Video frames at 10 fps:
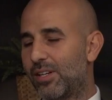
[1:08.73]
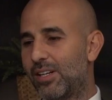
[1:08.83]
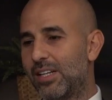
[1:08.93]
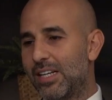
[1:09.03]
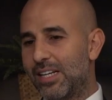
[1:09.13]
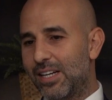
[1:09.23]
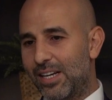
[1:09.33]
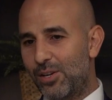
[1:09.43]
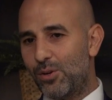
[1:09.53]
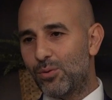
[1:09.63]
a
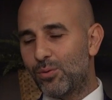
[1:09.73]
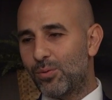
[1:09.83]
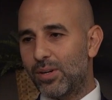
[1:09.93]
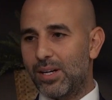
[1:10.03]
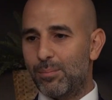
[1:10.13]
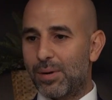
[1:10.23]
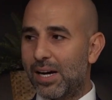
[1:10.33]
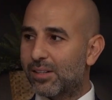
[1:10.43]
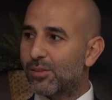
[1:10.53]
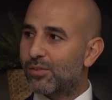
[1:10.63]
new
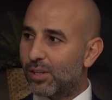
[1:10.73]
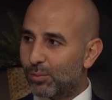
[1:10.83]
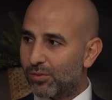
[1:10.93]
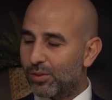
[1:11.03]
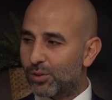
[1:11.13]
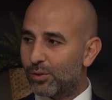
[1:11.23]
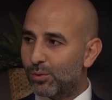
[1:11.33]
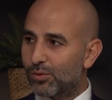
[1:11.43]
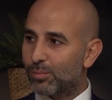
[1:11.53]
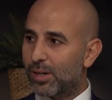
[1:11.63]
practice that was
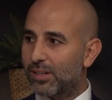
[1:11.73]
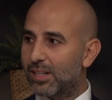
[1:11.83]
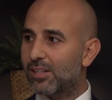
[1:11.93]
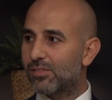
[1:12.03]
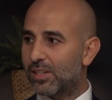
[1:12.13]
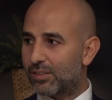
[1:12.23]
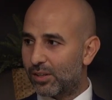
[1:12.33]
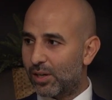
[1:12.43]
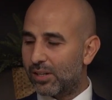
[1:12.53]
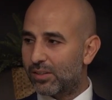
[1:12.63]
introduced by the Real Estate
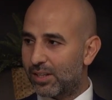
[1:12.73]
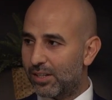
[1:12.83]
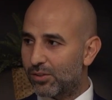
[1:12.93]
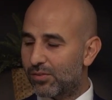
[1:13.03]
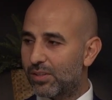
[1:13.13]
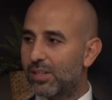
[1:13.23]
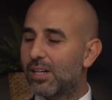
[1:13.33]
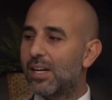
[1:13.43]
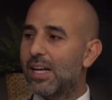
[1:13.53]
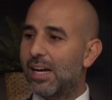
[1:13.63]
Regulatory Agency.
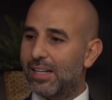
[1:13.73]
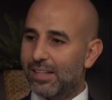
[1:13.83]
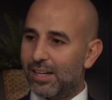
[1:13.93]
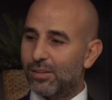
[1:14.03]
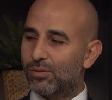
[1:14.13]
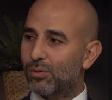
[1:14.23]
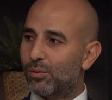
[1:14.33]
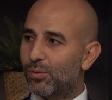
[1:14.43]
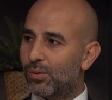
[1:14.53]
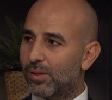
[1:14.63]
And that is
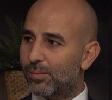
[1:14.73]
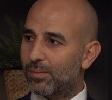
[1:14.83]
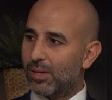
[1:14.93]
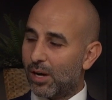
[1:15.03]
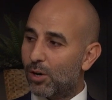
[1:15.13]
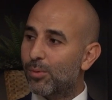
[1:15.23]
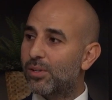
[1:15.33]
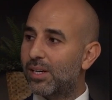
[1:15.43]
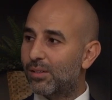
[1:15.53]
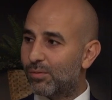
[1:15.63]
to
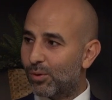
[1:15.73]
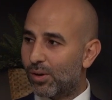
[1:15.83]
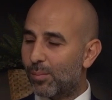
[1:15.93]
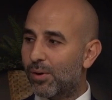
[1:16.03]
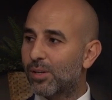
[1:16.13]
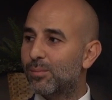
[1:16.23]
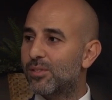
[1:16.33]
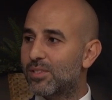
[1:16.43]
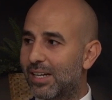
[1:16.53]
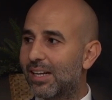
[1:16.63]
accommodate for apartments
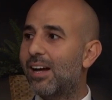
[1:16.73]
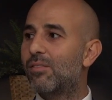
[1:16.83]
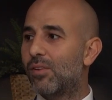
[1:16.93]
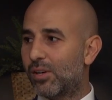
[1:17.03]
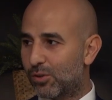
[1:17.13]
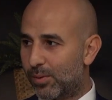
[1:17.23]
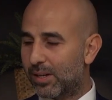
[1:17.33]
that have large